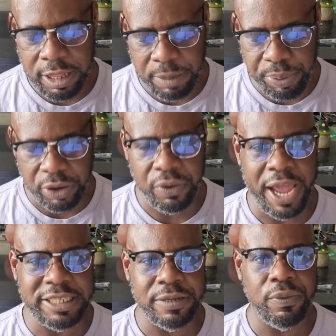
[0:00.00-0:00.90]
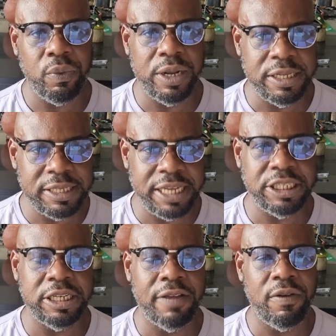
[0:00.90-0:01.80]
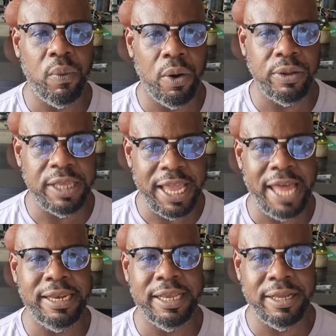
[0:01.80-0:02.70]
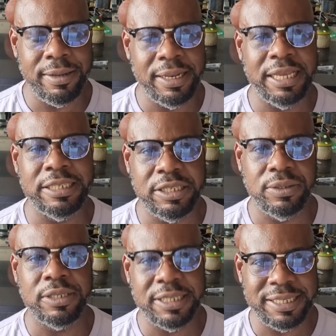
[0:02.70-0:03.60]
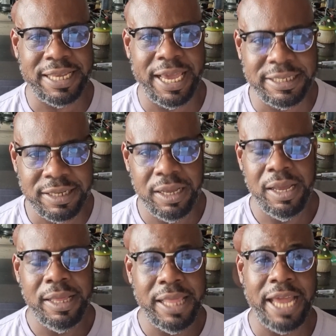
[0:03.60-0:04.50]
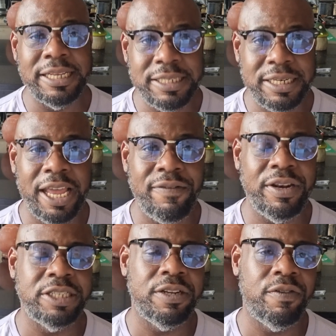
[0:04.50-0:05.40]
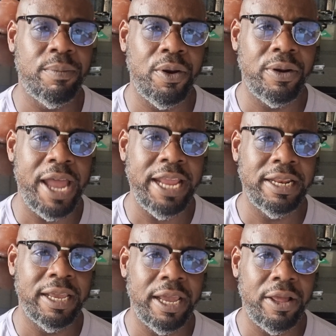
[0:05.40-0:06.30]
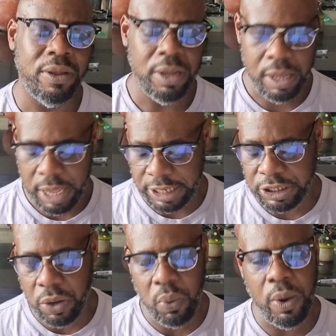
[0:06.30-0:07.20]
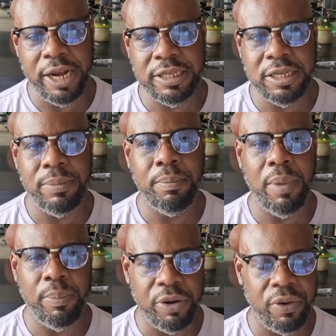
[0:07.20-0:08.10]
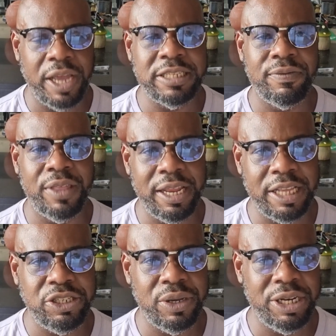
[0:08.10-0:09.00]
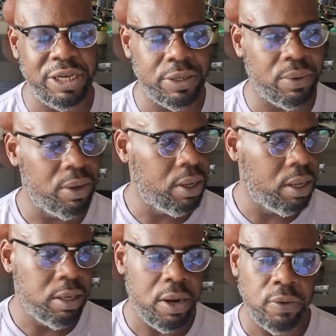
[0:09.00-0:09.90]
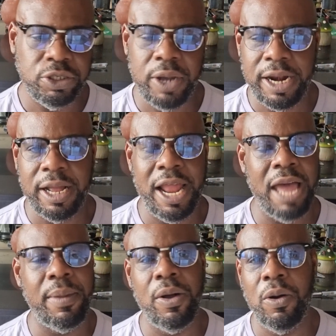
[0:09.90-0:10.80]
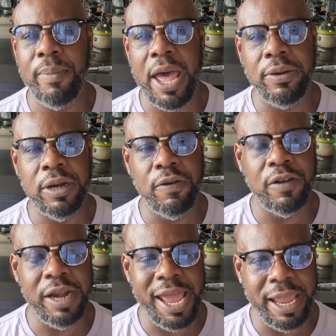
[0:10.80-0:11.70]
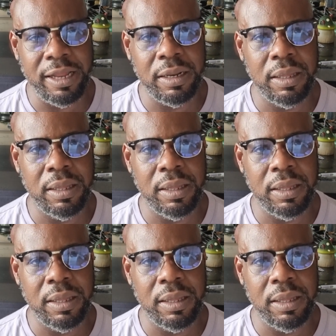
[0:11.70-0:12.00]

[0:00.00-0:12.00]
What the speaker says: the progressive realization of a worthy ideal leads to success. That is the definition from Earl Nightingale. And so what is the progressive thing that you can do? Don't try to climb a whole mountain overnight.